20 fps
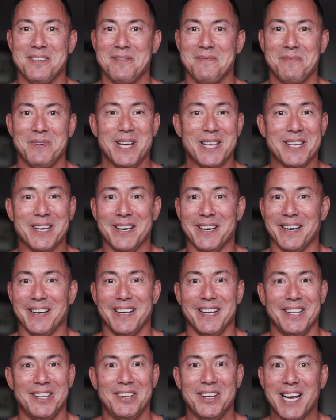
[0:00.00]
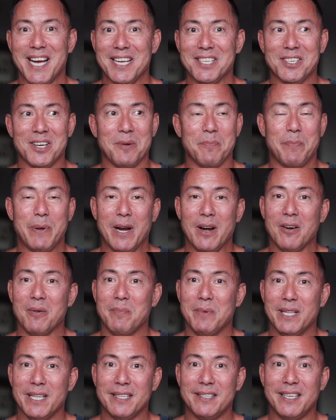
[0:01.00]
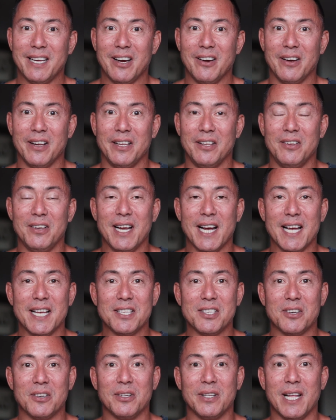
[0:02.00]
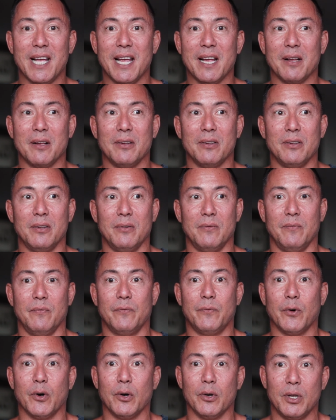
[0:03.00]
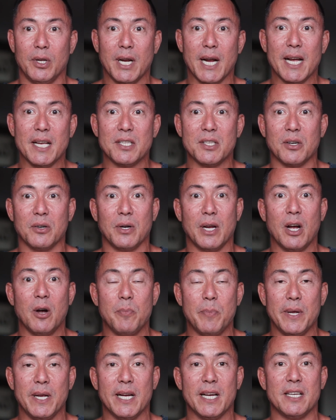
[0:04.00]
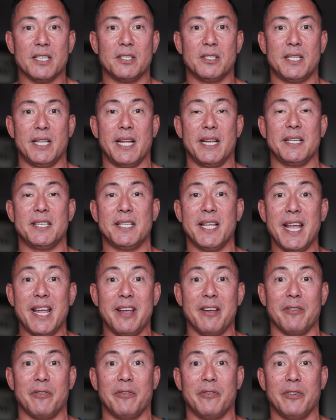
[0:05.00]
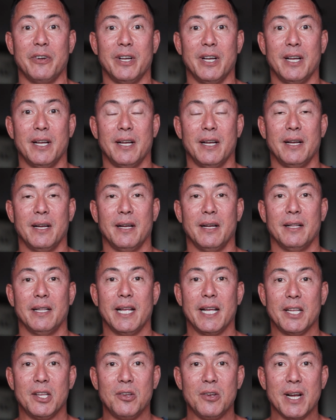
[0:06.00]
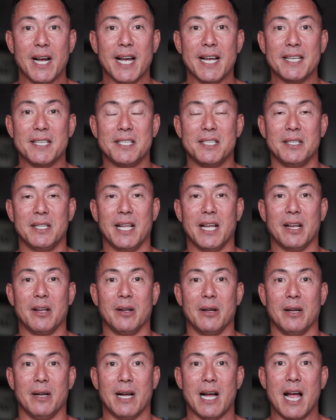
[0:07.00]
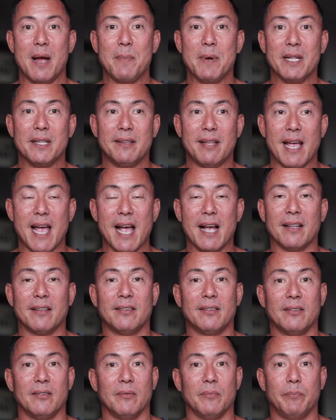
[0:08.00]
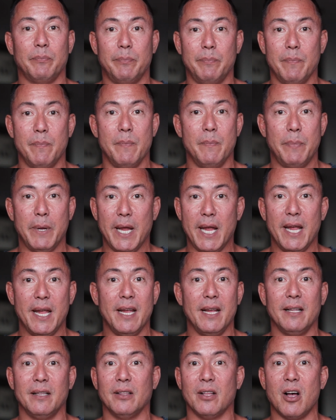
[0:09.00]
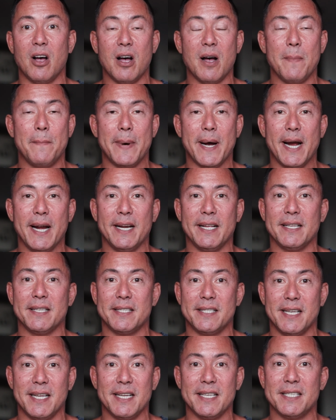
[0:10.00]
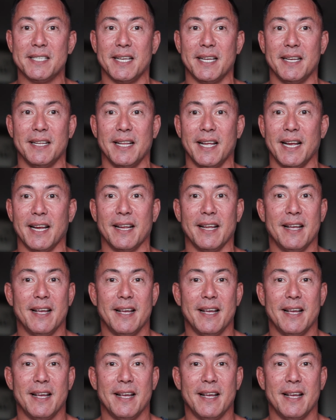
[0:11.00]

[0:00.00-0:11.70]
Brother, you guys aren't paramilitary. You guys are helping us stay safe. Like you guys, I'm a tax-paying, law-abiding citizen. Like,